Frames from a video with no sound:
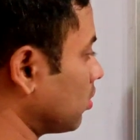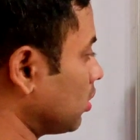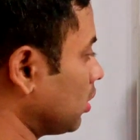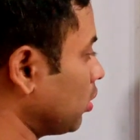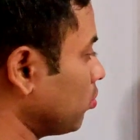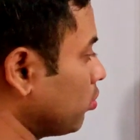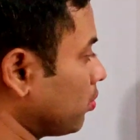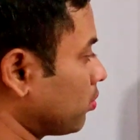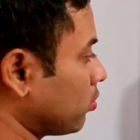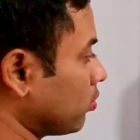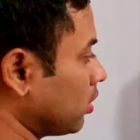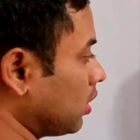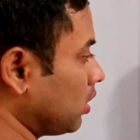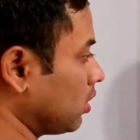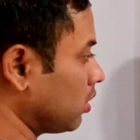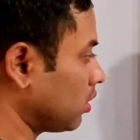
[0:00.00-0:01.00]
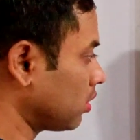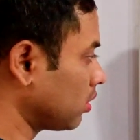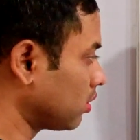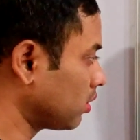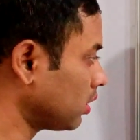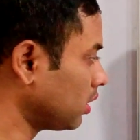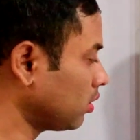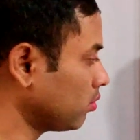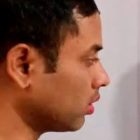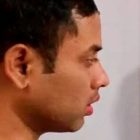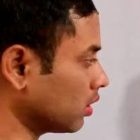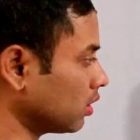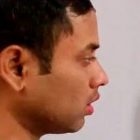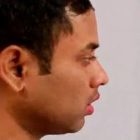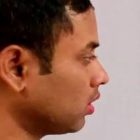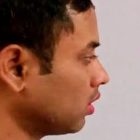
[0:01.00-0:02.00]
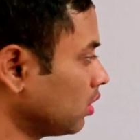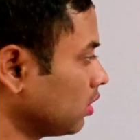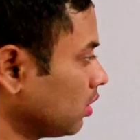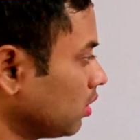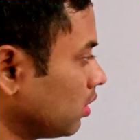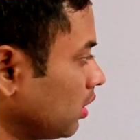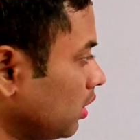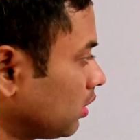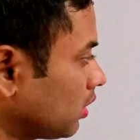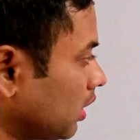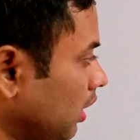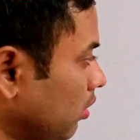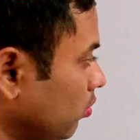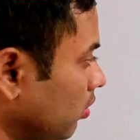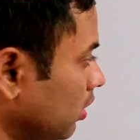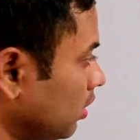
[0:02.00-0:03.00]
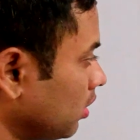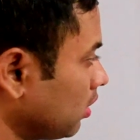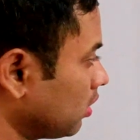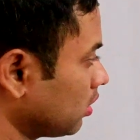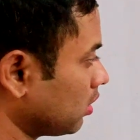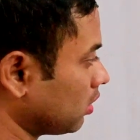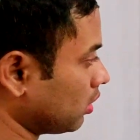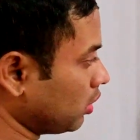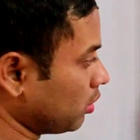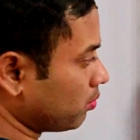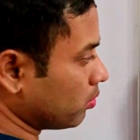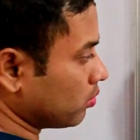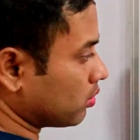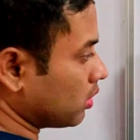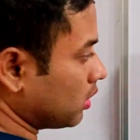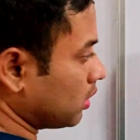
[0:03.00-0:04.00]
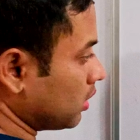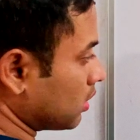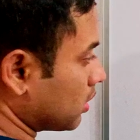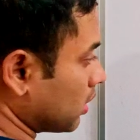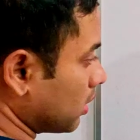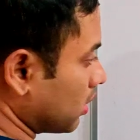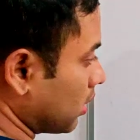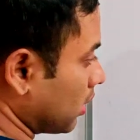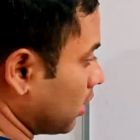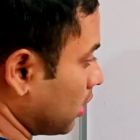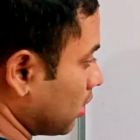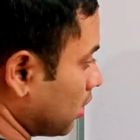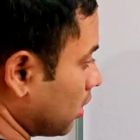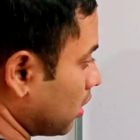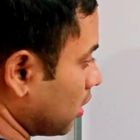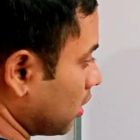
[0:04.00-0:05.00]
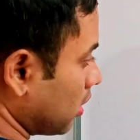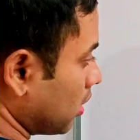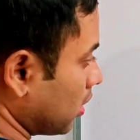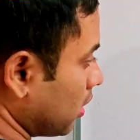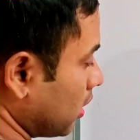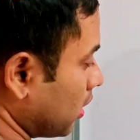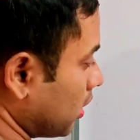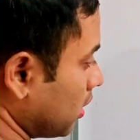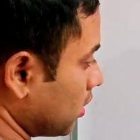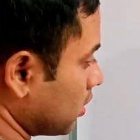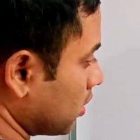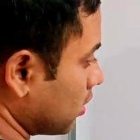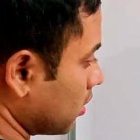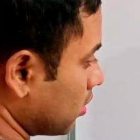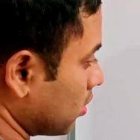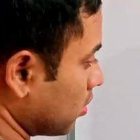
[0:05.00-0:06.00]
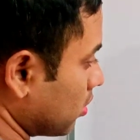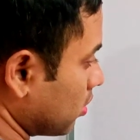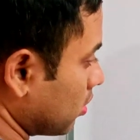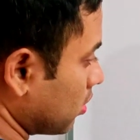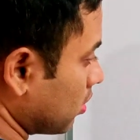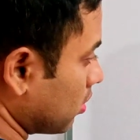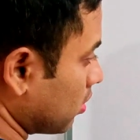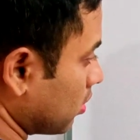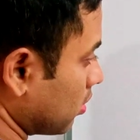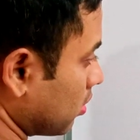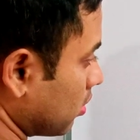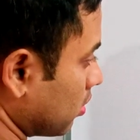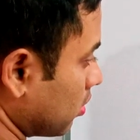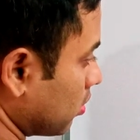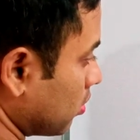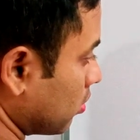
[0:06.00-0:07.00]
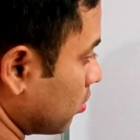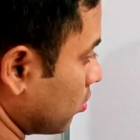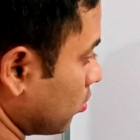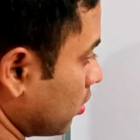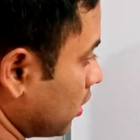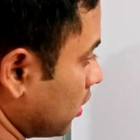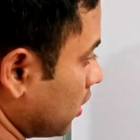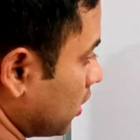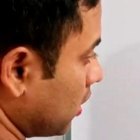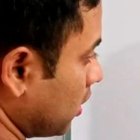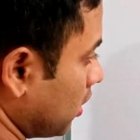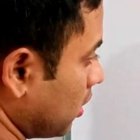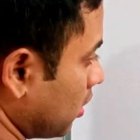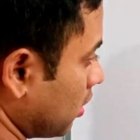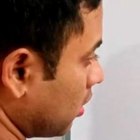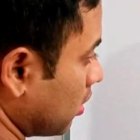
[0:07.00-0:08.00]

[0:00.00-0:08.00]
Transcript: Now move to the third one. In third one, if you see this center, here is 2 degree.